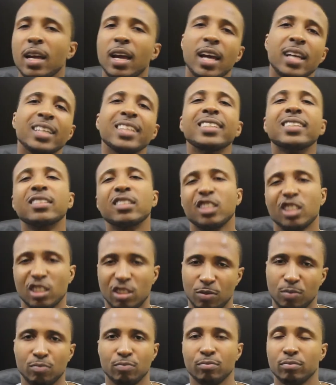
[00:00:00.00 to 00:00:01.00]
And then it's gonna
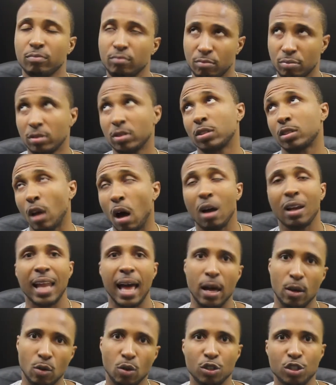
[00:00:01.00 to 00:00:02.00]
stall
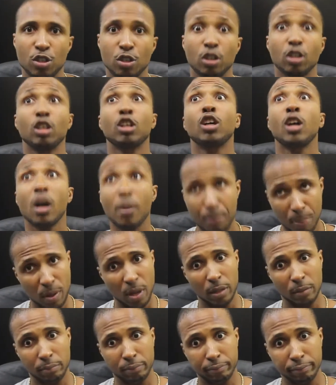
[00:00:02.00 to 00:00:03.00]
out on you.
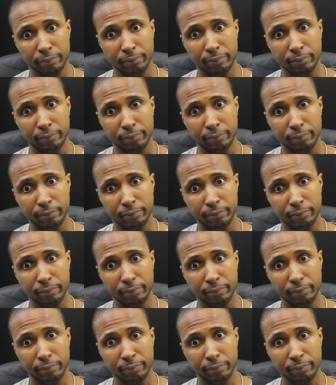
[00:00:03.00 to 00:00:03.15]
Kaput!